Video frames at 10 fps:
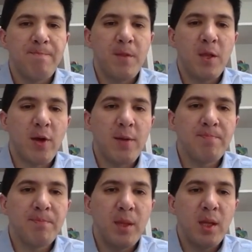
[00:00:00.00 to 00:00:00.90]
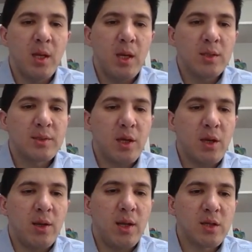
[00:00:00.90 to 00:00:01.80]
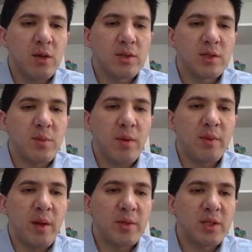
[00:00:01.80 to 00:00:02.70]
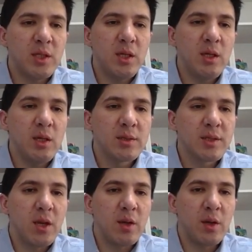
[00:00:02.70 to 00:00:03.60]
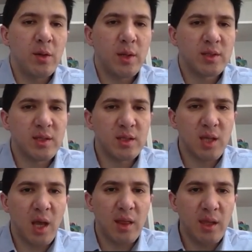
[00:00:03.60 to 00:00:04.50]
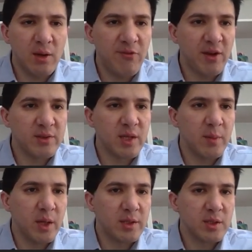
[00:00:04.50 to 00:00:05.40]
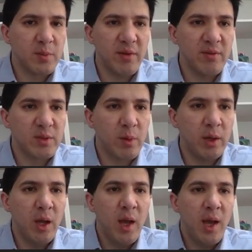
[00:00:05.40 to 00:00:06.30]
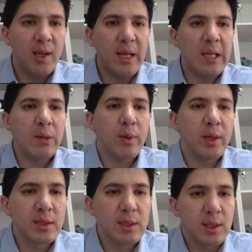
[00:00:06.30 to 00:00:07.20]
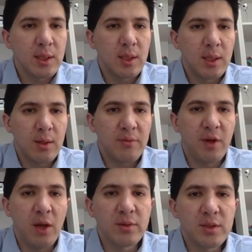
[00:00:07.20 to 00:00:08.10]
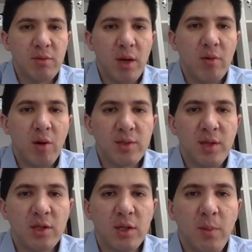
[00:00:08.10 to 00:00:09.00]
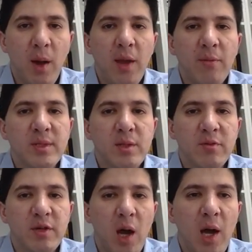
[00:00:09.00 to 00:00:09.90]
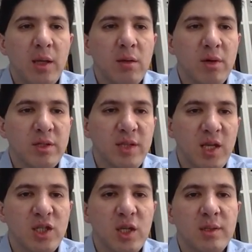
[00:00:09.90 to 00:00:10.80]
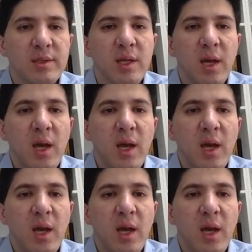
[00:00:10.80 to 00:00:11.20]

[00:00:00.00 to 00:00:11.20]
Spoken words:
Okay, so let's go to the problem number 2. So it's I think very similar to the previous one. A liquid flows through a horizontal pipe with a varying cross sections.